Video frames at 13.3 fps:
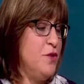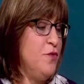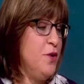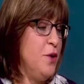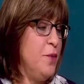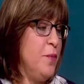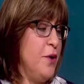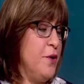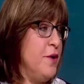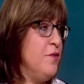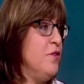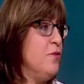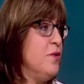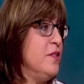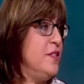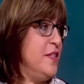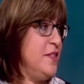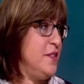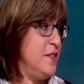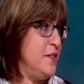difficult part is the
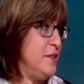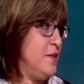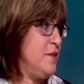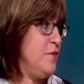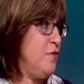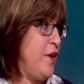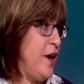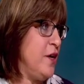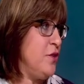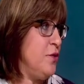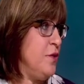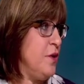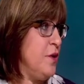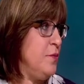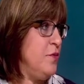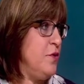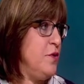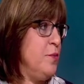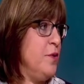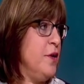resistance factor that comes
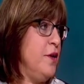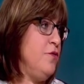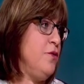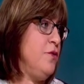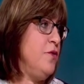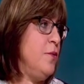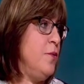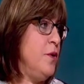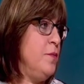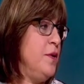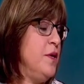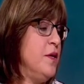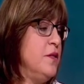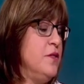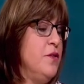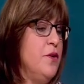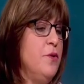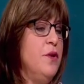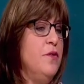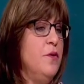into play for someone because
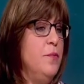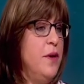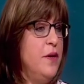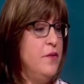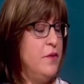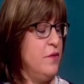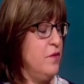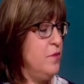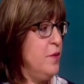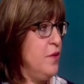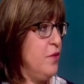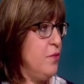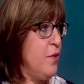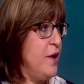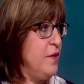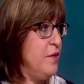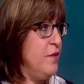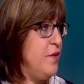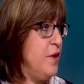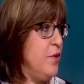their independence is being
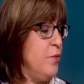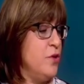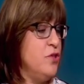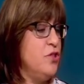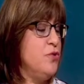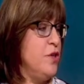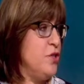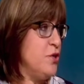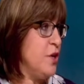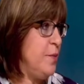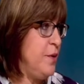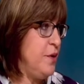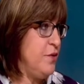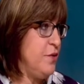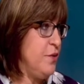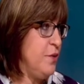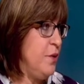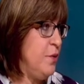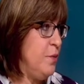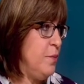threatened. They don't want a stranger coming into their
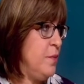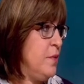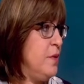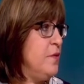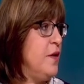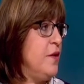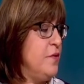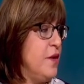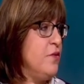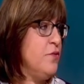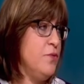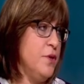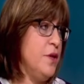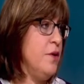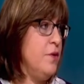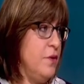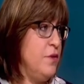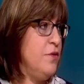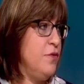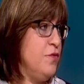home. That's really
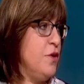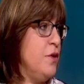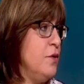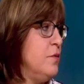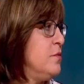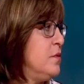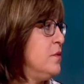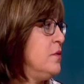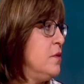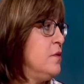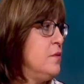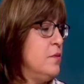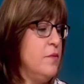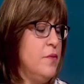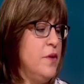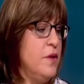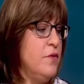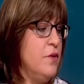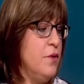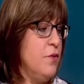a difficult
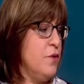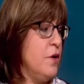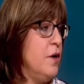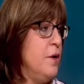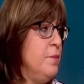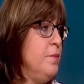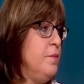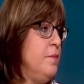thing to overcome.